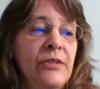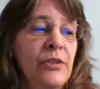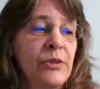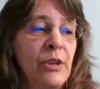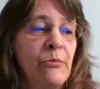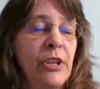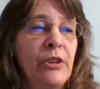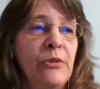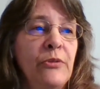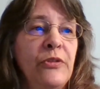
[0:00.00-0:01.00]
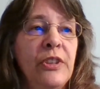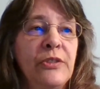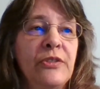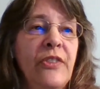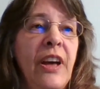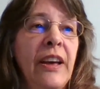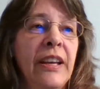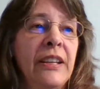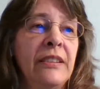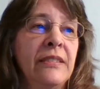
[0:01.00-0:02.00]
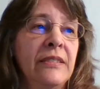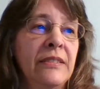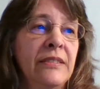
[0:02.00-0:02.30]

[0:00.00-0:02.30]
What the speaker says: So somebody who feels fine